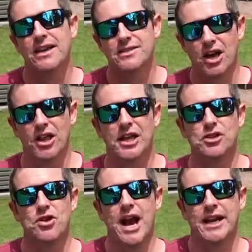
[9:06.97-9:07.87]
so that you
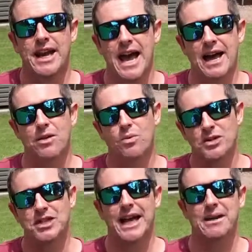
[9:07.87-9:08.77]
can drain it out
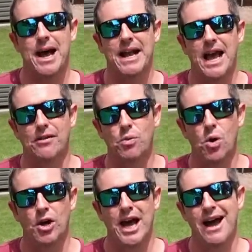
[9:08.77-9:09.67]
once you get it back out of the
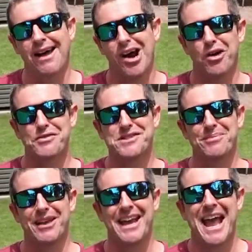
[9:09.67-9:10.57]
water or if
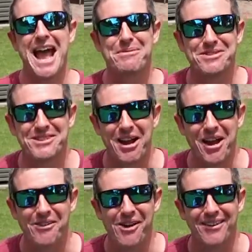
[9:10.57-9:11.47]
something happens to
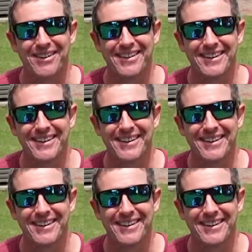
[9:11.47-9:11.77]
go wrong.